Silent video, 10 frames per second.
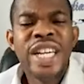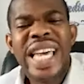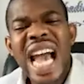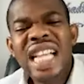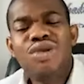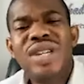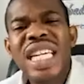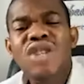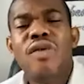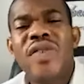Get
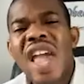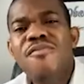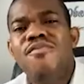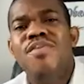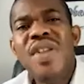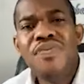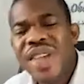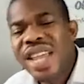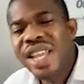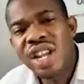rid of
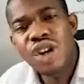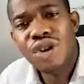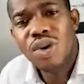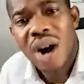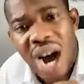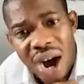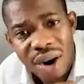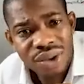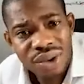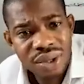everything in your
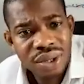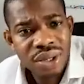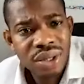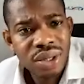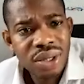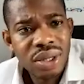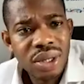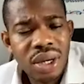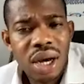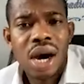house
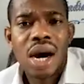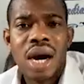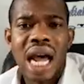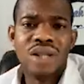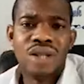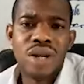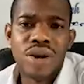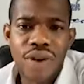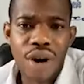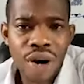that is
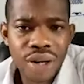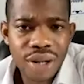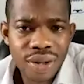not of God.